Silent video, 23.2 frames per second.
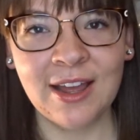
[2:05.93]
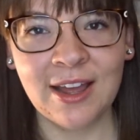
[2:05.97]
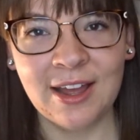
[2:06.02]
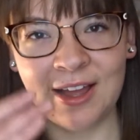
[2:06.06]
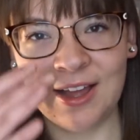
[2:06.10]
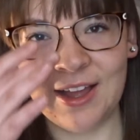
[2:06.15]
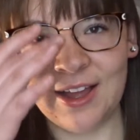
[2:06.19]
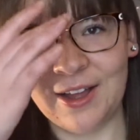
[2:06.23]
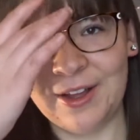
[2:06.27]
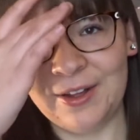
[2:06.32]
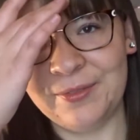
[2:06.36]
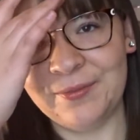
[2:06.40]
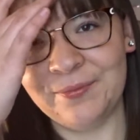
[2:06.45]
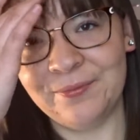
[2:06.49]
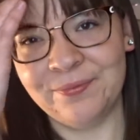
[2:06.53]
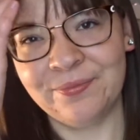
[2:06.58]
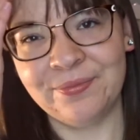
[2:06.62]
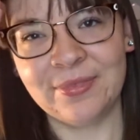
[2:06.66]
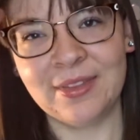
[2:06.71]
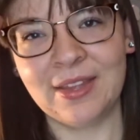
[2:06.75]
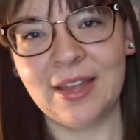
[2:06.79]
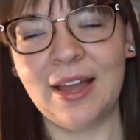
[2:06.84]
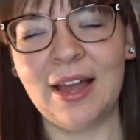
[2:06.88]
um
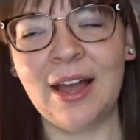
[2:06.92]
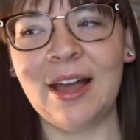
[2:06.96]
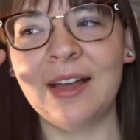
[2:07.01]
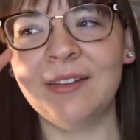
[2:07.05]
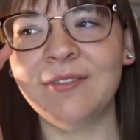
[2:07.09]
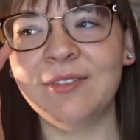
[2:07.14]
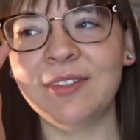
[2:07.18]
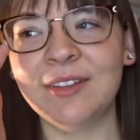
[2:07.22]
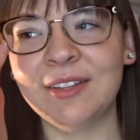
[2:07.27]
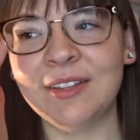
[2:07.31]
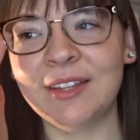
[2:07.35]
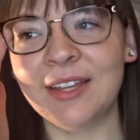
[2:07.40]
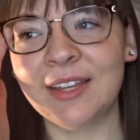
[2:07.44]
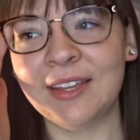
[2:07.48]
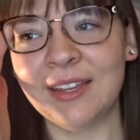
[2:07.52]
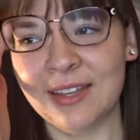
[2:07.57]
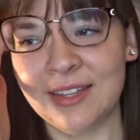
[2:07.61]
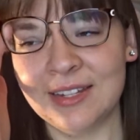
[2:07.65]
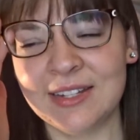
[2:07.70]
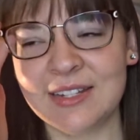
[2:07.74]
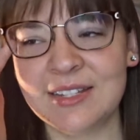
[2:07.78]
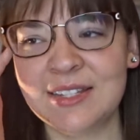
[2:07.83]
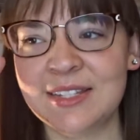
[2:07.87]
I feel like
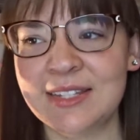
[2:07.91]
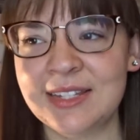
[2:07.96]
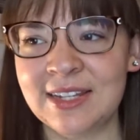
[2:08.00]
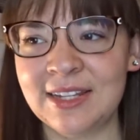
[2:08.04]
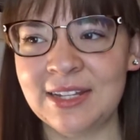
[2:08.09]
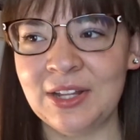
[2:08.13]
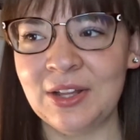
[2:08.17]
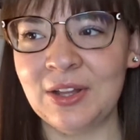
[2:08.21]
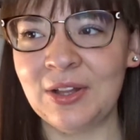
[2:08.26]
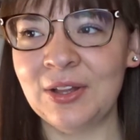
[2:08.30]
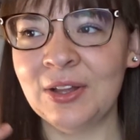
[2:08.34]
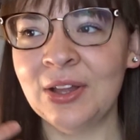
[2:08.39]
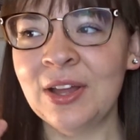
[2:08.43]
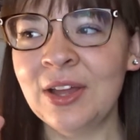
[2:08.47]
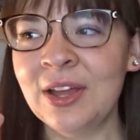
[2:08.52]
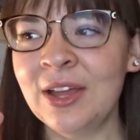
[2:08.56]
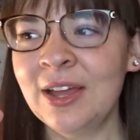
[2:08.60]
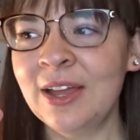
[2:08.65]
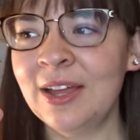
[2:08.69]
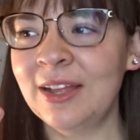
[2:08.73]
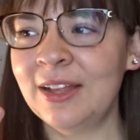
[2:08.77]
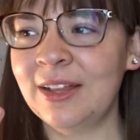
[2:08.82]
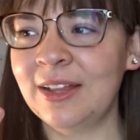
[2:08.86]
it still
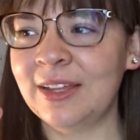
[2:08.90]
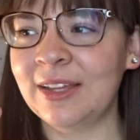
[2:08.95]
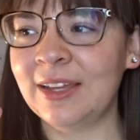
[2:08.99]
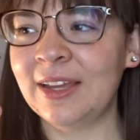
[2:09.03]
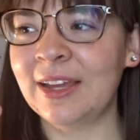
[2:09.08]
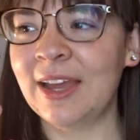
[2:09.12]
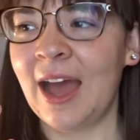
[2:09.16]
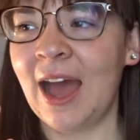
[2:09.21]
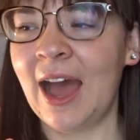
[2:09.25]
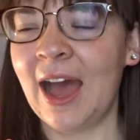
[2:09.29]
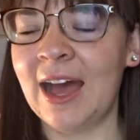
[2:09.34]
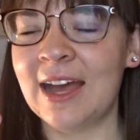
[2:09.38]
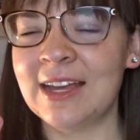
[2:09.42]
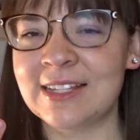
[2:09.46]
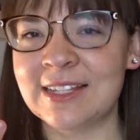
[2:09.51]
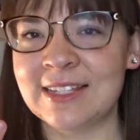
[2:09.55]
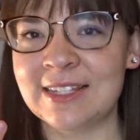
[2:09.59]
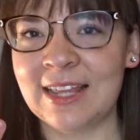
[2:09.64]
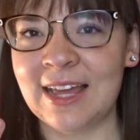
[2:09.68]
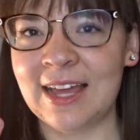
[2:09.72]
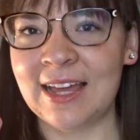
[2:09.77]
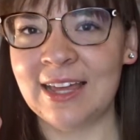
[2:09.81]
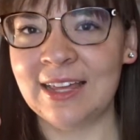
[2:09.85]
like
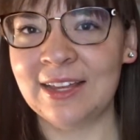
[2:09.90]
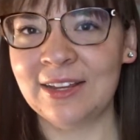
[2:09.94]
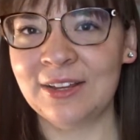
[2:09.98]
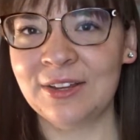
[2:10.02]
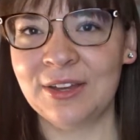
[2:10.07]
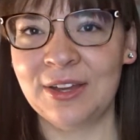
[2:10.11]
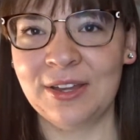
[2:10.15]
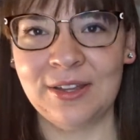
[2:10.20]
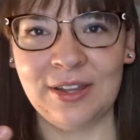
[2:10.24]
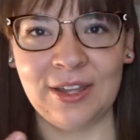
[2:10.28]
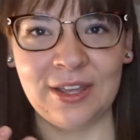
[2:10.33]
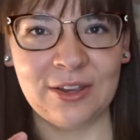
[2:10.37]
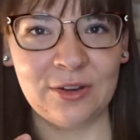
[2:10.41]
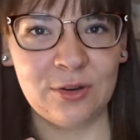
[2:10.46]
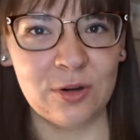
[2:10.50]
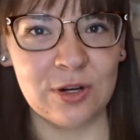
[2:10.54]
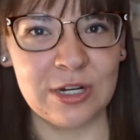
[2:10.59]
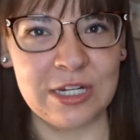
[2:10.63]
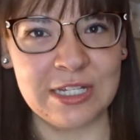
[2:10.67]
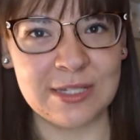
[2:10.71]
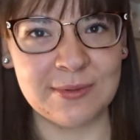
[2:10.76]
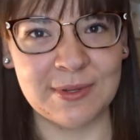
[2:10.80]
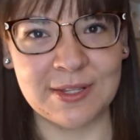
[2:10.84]
has that like
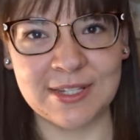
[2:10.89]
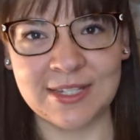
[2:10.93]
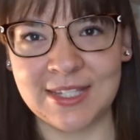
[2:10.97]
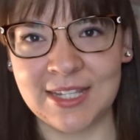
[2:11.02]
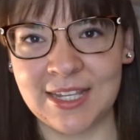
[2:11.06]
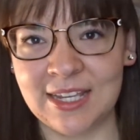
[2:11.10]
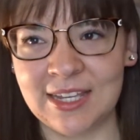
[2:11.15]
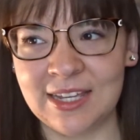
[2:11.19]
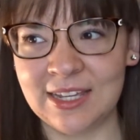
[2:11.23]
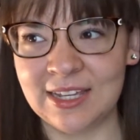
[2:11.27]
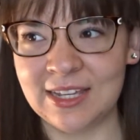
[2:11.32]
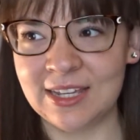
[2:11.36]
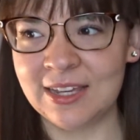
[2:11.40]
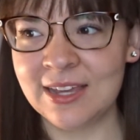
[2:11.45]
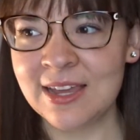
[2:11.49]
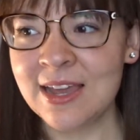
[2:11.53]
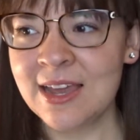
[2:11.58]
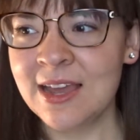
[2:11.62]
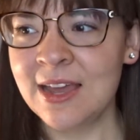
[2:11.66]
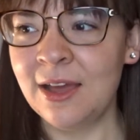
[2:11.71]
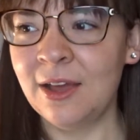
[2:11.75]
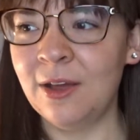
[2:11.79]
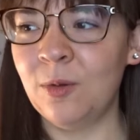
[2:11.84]
Christmassy
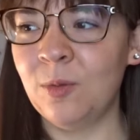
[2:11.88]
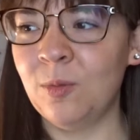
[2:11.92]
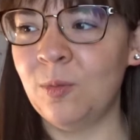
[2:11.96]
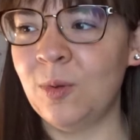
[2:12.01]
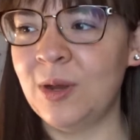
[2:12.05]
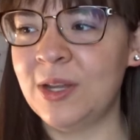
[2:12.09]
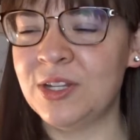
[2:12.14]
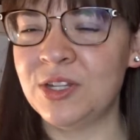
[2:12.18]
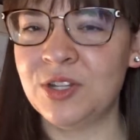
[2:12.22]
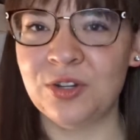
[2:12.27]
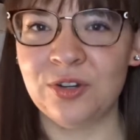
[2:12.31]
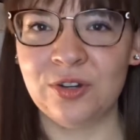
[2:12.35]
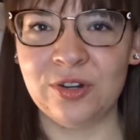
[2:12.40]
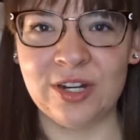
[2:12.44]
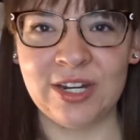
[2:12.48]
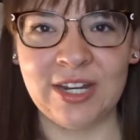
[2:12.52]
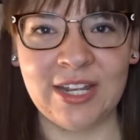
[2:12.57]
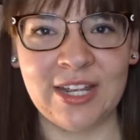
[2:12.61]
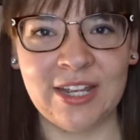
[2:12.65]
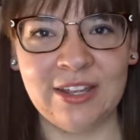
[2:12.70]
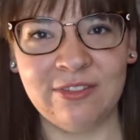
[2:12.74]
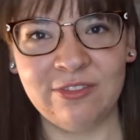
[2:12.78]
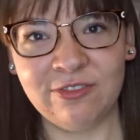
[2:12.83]

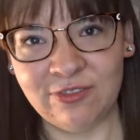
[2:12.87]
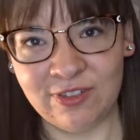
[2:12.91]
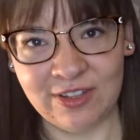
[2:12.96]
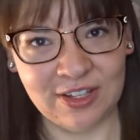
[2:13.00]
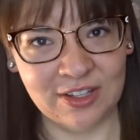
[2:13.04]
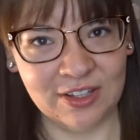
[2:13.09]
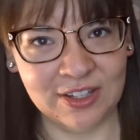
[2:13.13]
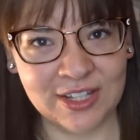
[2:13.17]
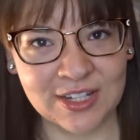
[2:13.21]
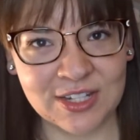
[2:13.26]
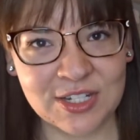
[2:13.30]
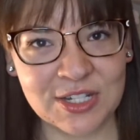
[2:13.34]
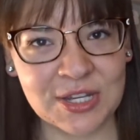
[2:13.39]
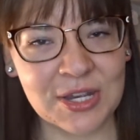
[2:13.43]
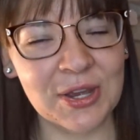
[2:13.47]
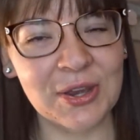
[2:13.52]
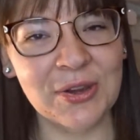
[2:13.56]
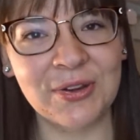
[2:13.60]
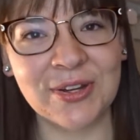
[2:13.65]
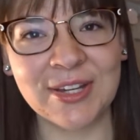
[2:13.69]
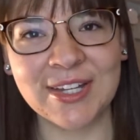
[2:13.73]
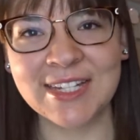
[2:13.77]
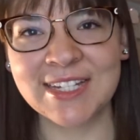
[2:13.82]
wintery feeling to
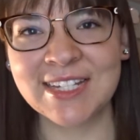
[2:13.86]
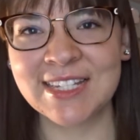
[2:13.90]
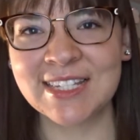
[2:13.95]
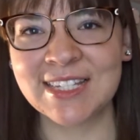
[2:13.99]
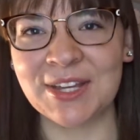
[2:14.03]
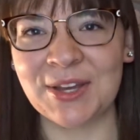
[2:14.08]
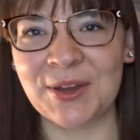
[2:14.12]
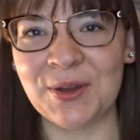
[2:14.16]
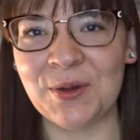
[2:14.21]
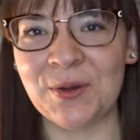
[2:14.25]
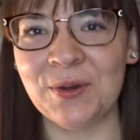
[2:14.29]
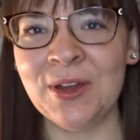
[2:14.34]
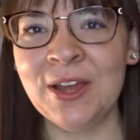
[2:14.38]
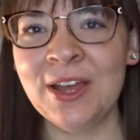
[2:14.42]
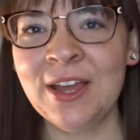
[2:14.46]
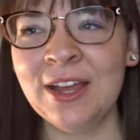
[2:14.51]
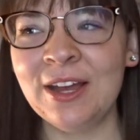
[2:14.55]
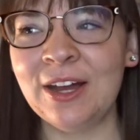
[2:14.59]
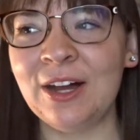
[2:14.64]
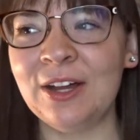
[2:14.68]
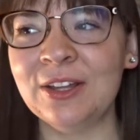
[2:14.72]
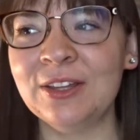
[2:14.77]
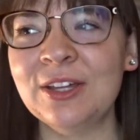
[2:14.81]
it. So
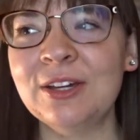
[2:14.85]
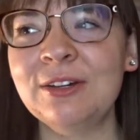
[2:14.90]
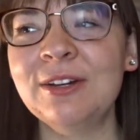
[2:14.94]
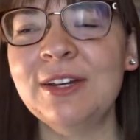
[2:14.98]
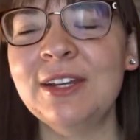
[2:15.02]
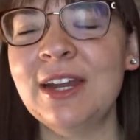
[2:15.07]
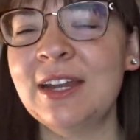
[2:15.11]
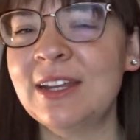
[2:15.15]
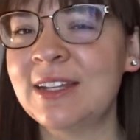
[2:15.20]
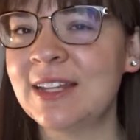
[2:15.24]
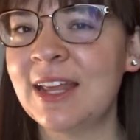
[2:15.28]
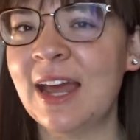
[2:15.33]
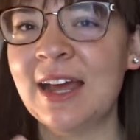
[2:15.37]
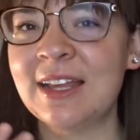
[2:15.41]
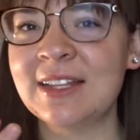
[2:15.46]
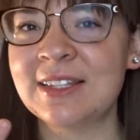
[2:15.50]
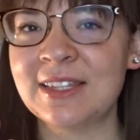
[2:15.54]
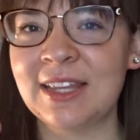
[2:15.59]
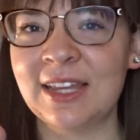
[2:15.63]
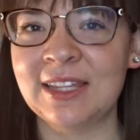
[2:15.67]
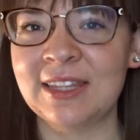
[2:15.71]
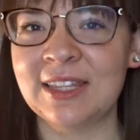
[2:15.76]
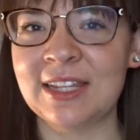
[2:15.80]
although it
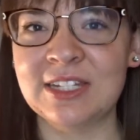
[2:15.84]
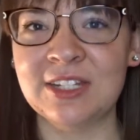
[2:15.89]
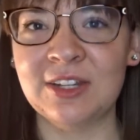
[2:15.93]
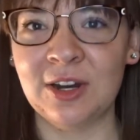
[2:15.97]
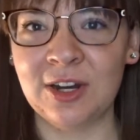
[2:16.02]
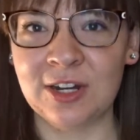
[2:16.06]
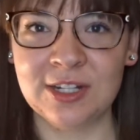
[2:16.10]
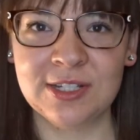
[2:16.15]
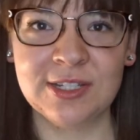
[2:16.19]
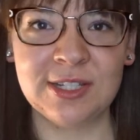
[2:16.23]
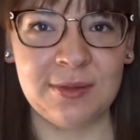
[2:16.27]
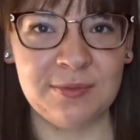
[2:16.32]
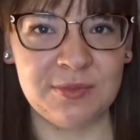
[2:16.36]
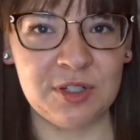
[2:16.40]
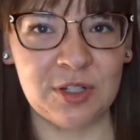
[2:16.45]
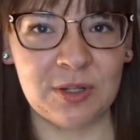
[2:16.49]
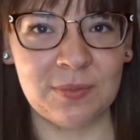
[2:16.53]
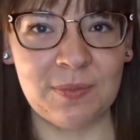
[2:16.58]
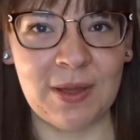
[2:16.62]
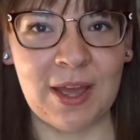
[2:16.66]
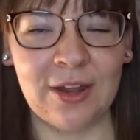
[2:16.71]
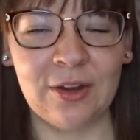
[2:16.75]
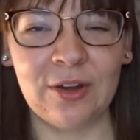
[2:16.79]
has like the dark
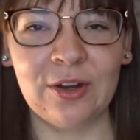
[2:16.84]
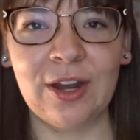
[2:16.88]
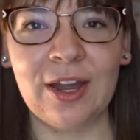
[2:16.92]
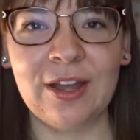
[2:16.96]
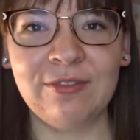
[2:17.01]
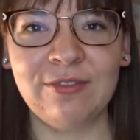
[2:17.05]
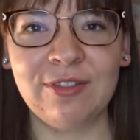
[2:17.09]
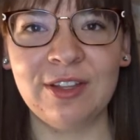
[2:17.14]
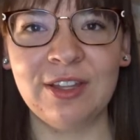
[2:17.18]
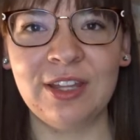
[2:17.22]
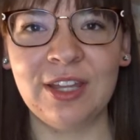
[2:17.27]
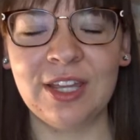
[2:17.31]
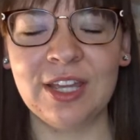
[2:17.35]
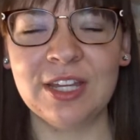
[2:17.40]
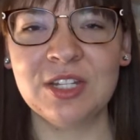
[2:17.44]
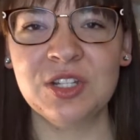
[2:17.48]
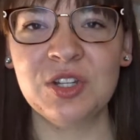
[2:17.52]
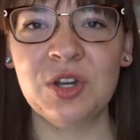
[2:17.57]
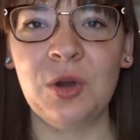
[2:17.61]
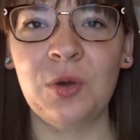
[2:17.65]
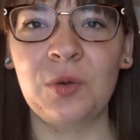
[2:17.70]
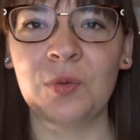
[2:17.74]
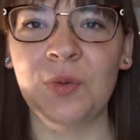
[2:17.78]
subject matter, I feel like it
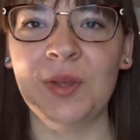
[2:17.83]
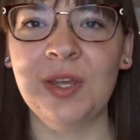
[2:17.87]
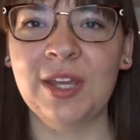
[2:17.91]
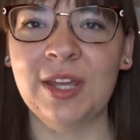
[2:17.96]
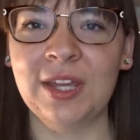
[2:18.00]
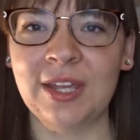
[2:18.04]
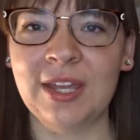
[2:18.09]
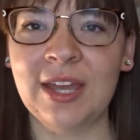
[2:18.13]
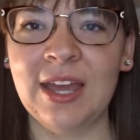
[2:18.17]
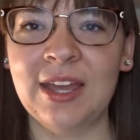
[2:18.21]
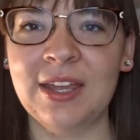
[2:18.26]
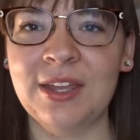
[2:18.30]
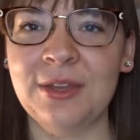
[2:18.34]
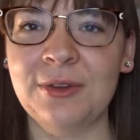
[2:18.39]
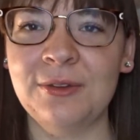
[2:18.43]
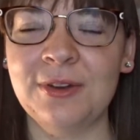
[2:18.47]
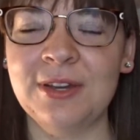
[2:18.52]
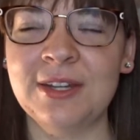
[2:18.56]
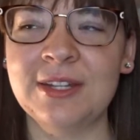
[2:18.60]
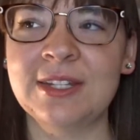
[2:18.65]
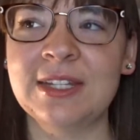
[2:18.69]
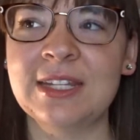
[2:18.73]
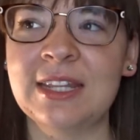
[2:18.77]
totally can get
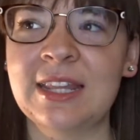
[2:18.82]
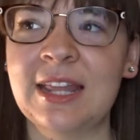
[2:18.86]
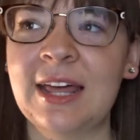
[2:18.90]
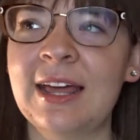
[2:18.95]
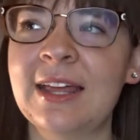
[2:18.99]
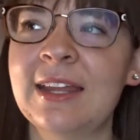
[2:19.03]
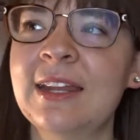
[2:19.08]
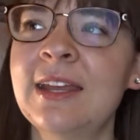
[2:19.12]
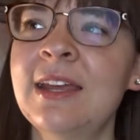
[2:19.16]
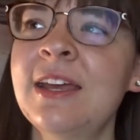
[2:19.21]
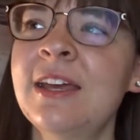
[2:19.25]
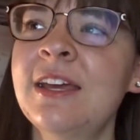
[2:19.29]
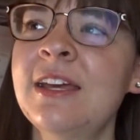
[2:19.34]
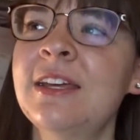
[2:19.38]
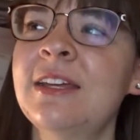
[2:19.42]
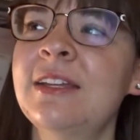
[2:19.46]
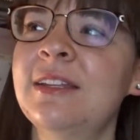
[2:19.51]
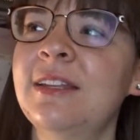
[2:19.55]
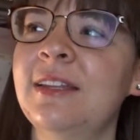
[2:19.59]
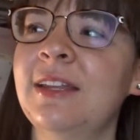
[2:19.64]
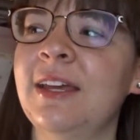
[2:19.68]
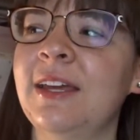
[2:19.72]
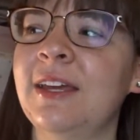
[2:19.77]
you into that
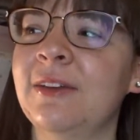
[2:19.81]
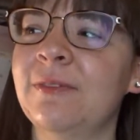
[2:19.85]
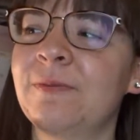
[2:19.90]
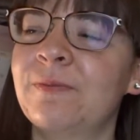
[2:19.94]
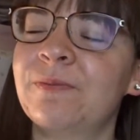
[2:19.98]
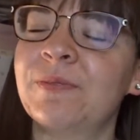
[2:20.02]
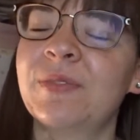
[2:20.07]
like